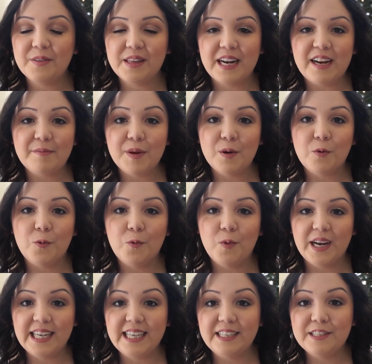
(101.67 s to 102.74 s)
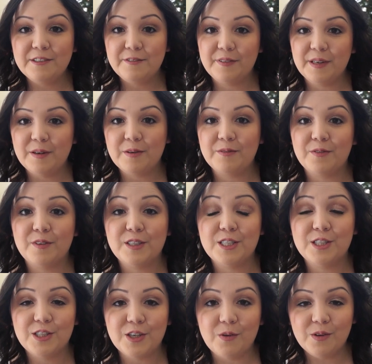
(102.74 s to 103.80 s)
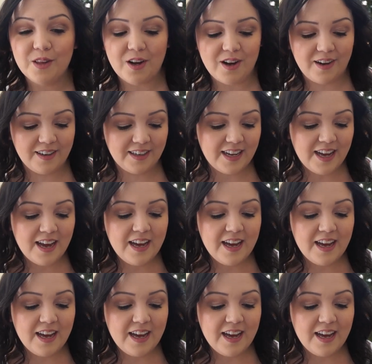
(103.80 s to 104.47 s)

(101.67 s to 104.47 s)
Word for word: that I've been waiting to film for so long